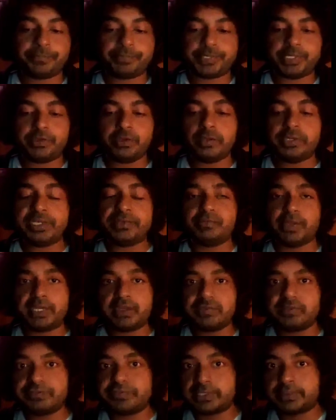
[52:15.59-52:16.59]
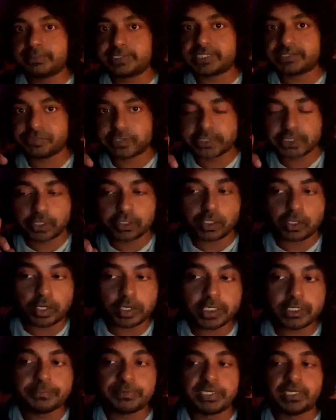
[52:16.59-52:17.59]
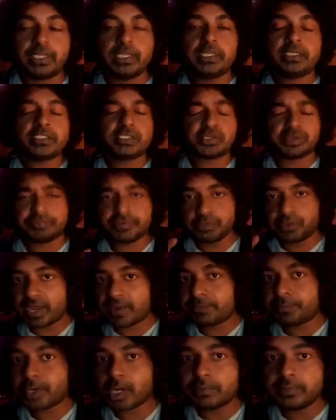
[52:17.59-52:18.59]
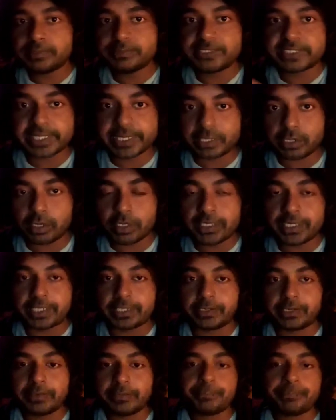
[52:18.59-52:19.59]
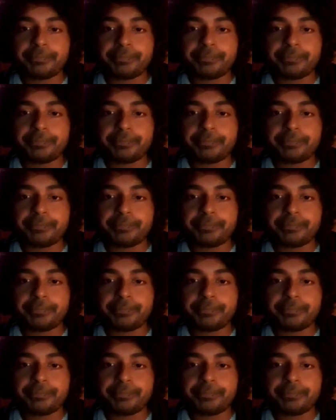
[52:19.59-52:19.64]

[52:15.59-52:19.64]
You know, in one of the films, it was not audible. So if you have problems recording,